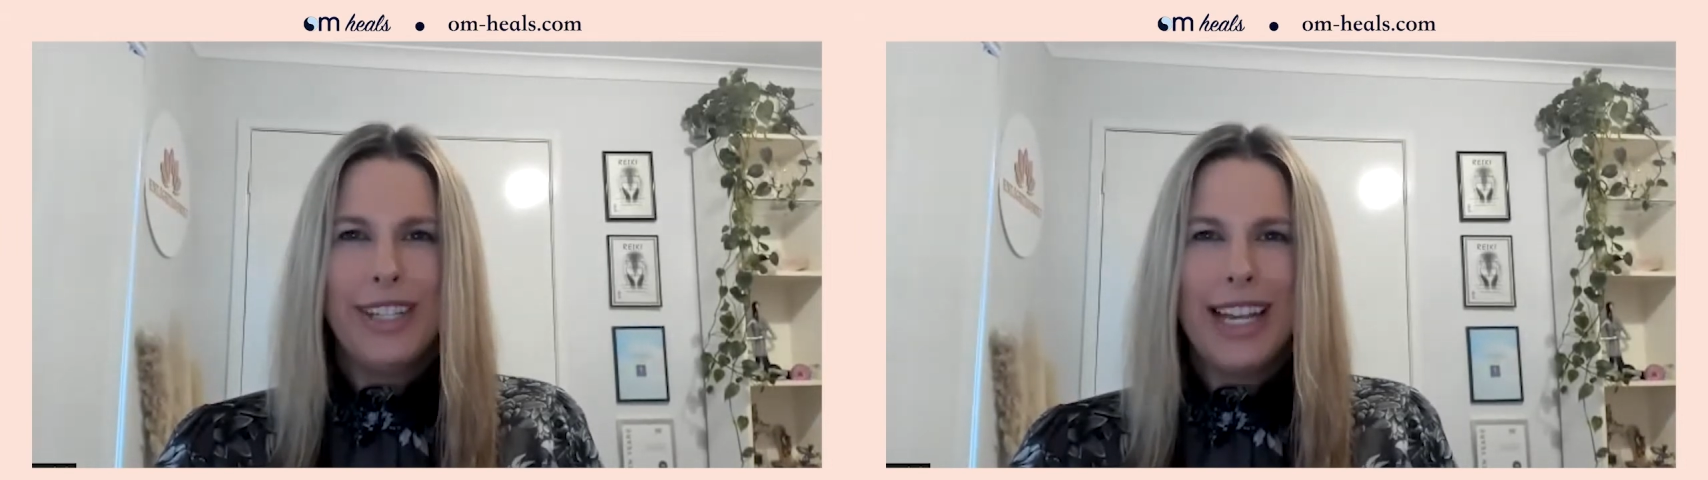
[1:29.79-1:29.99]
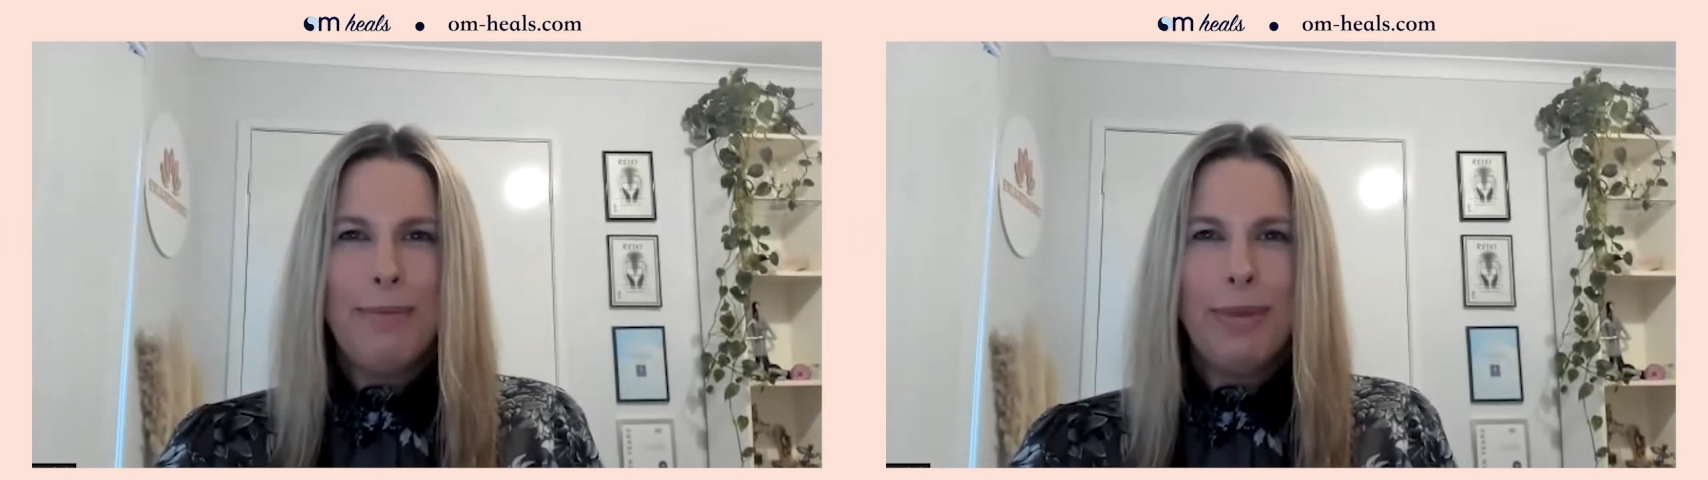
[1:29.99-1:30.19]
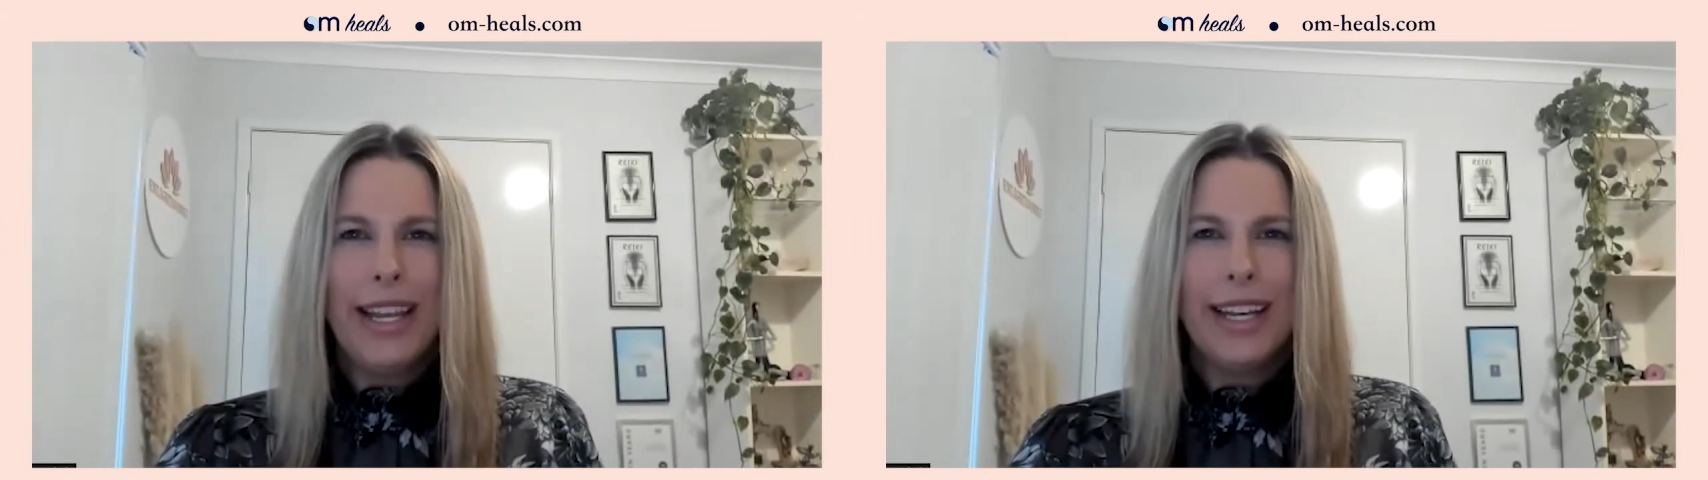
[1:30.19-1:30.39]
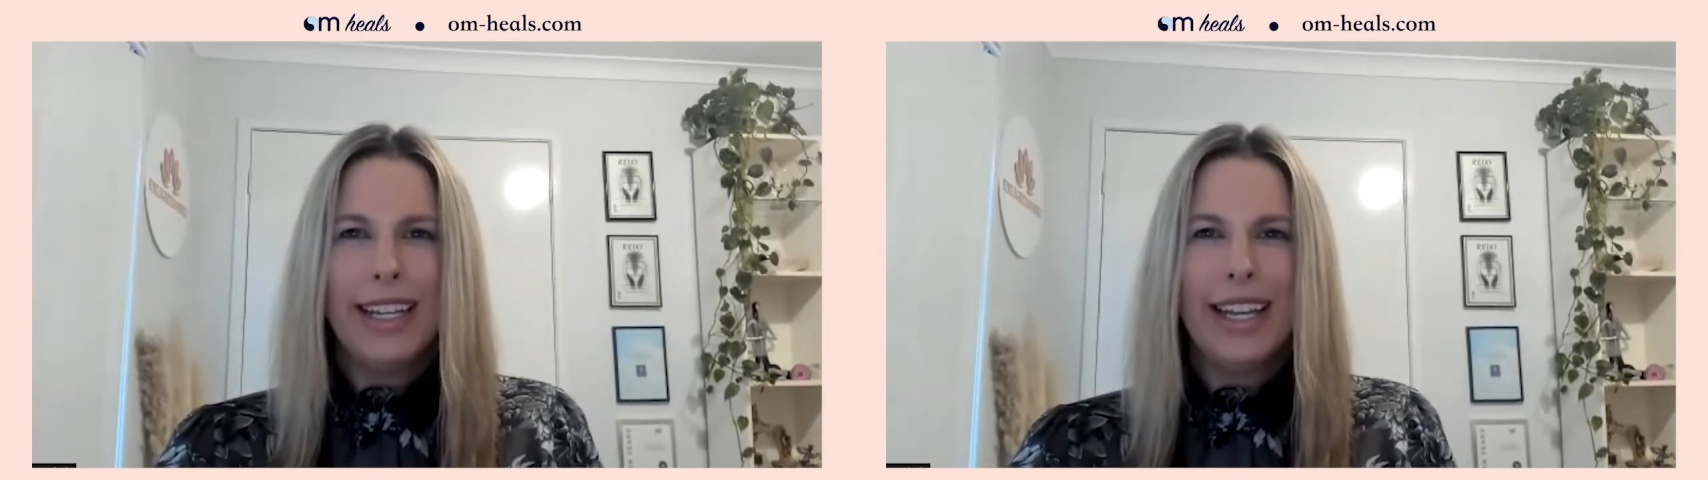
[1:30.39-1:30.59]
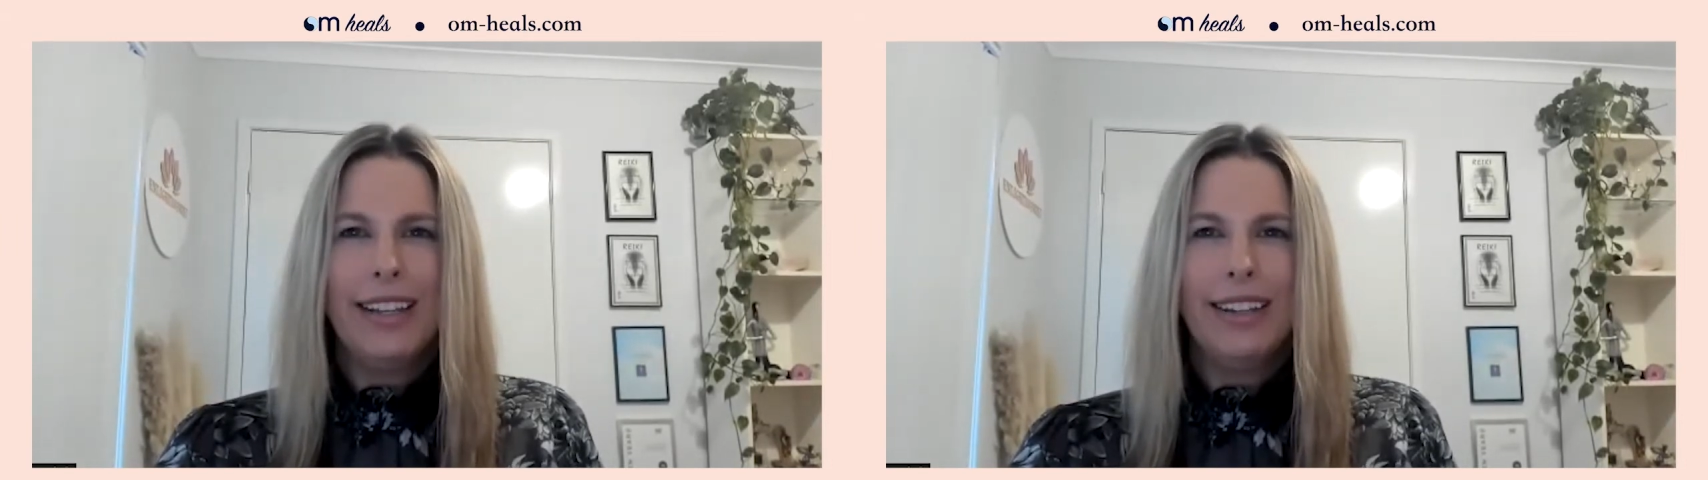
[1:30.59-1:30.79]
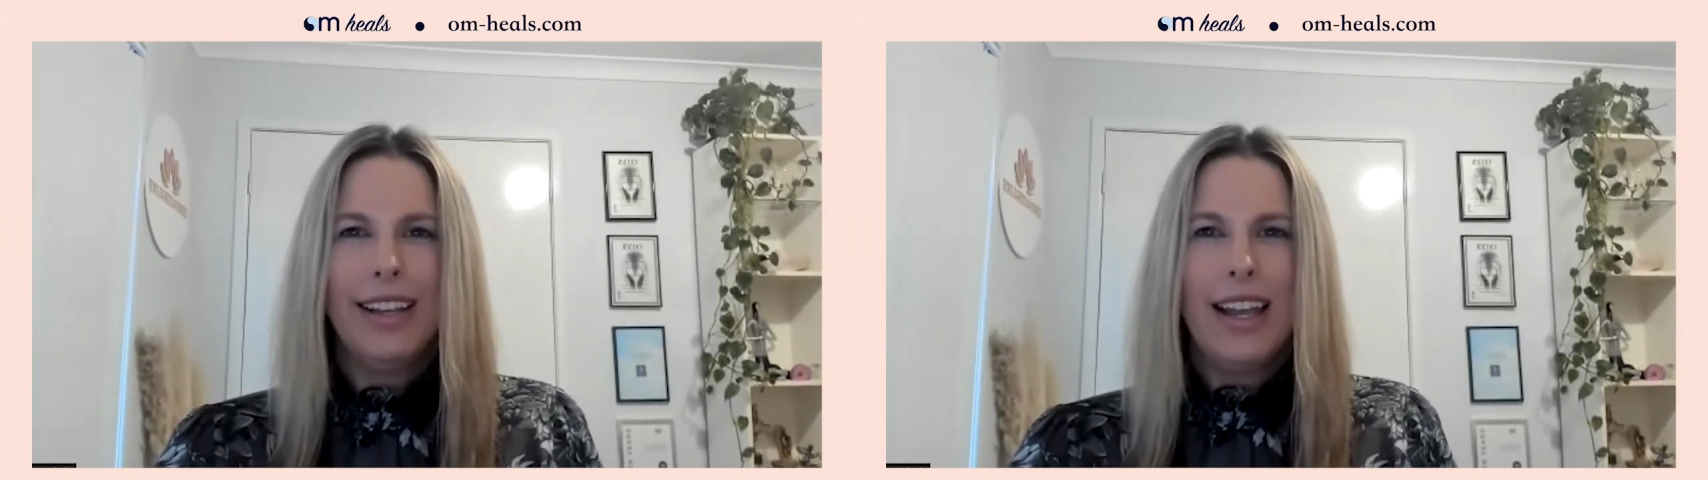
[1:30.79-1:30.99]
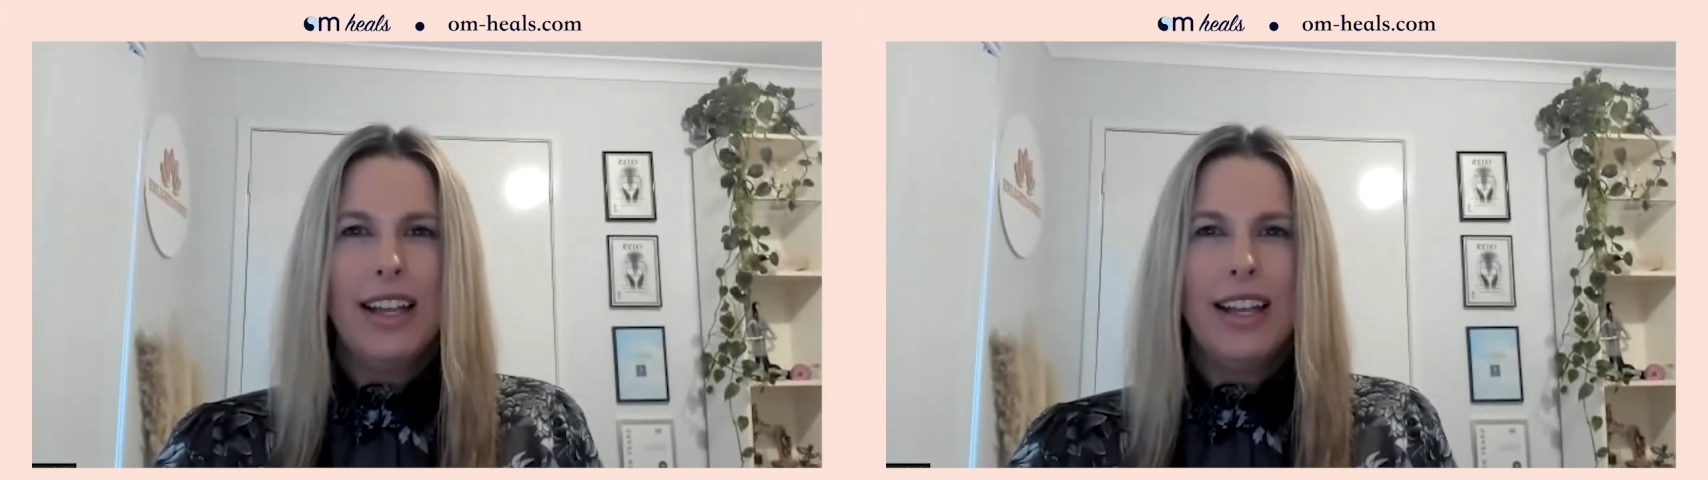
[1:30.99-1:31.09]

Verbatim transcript: deep healing